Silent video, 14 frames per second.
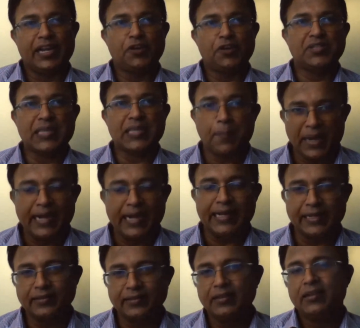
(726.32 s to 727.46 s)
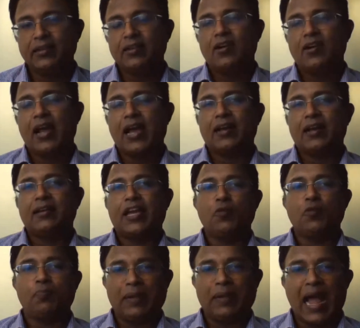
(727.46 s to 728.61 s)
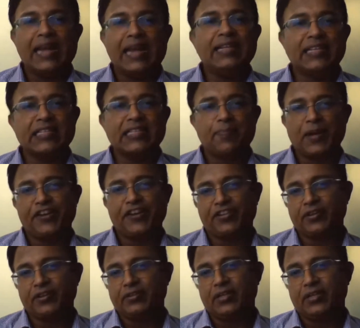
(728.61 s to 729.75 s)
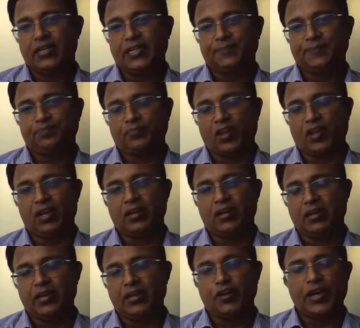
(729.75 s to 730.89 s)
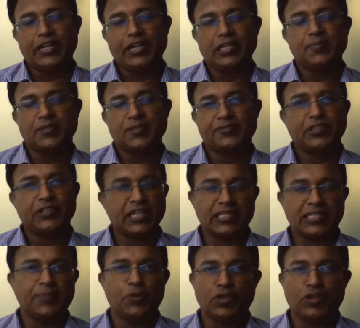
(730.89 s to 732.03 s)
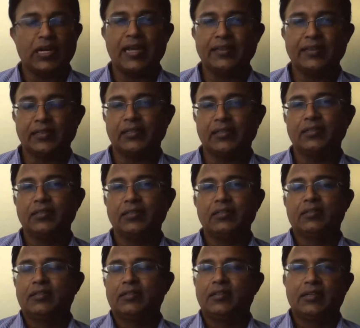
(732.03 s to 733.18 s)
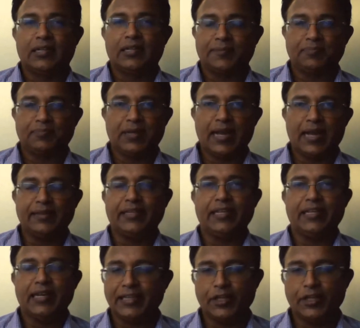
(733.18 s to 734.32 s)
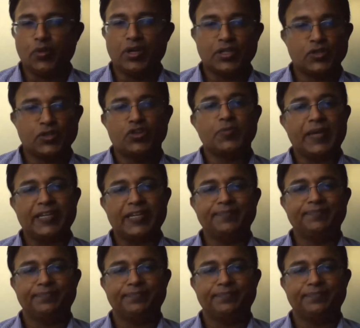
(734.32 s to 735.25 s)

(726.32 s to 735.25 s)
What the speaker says: separating and planning the separation in terms of the distributor and the owner, so to speak.